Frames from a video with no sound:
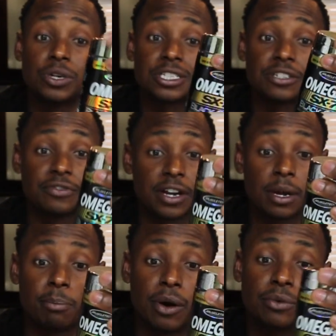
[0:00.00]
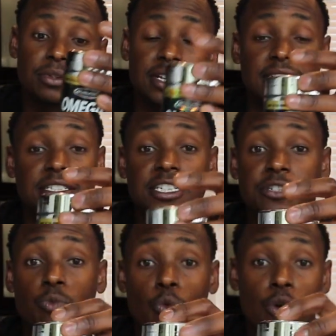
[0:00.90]
which is very potent, and it's
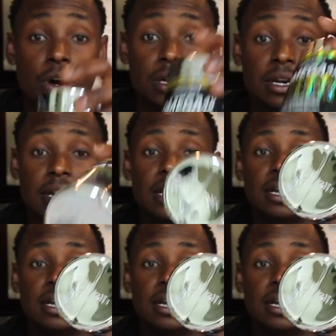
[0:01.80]
just one